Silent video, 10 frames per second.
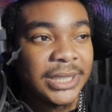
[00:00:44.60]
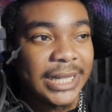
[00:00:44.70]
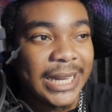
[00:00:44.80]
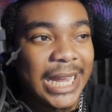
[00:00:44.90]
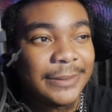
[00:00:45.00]

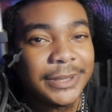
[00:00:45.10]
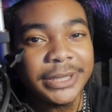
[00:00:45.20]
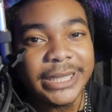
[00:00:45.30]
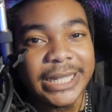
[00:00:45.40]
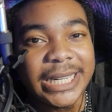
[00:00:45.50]
They have
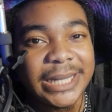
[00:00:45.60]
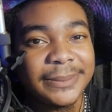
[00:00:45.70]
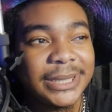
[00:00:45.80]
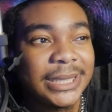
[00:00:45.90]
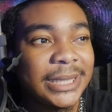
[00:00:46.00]
good
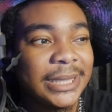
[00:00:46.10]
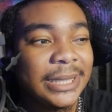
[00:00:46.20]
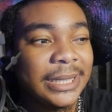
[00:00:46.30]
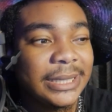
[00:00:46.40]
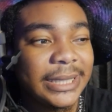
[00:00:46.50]
games.
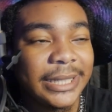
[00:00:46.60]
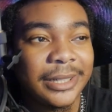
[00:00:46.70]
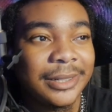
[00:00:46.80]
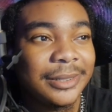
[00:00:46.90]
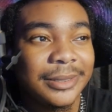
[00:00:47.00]
They
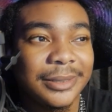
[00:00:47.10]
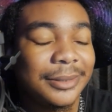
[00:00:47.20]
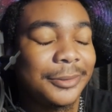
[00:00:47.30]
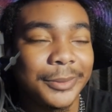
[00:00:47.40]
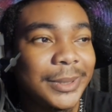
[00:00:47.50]
are
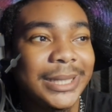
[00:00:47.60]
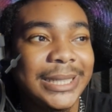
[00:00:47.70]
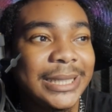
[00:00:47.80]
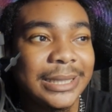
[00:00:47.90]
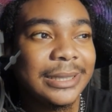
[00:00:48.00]
a
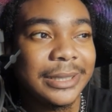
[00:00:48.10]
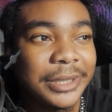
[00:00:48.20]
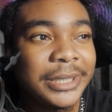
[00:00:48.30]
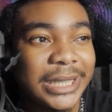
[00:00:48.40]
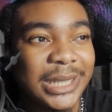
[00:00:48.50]
really
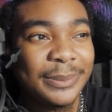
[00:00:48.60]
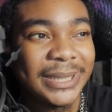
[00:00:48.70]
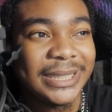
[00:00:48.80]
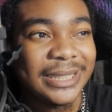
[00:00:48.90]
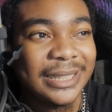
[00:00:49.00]
good
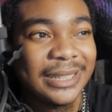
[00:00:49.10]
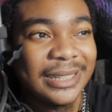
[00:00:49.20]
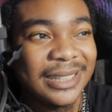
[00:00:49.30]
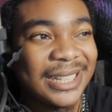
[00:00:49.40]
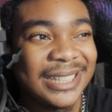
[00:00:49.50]
company.
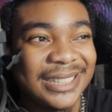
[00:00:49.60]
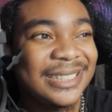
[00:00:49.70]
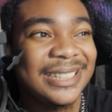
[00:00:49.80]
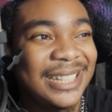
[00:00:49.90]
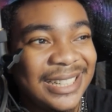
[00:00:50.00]
Like,
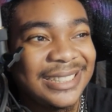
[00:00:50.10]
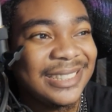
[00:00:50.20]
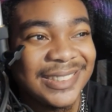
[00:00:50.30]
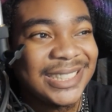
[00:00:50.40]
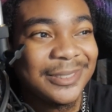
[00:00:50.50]

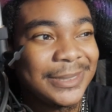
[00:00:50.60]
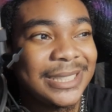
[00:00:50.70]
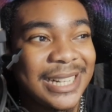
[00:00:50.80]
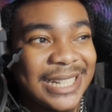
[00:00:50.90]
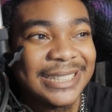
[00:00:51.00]
there's no
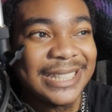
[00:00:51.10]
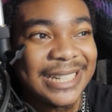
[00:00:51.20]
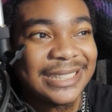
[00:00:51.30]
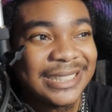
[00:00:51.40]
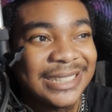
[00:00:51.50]
denying that.